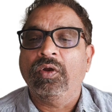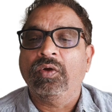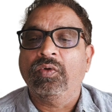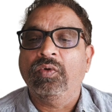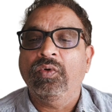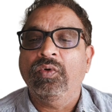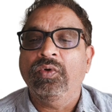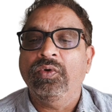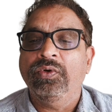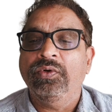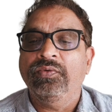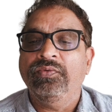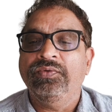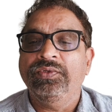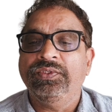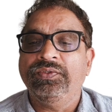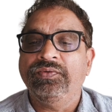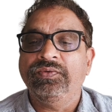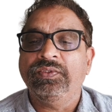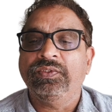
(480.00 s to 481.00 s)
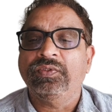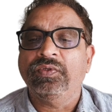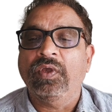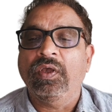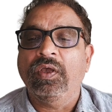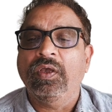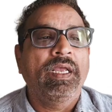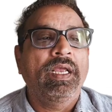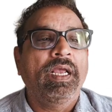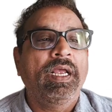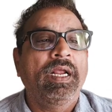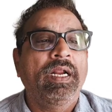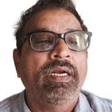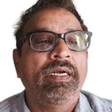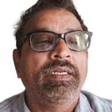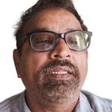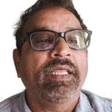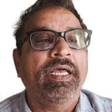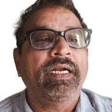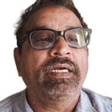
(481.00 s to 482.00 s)
code, which we saw.
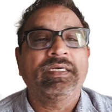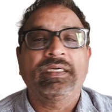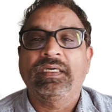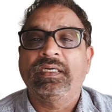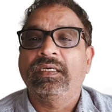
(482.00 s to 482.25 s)
And that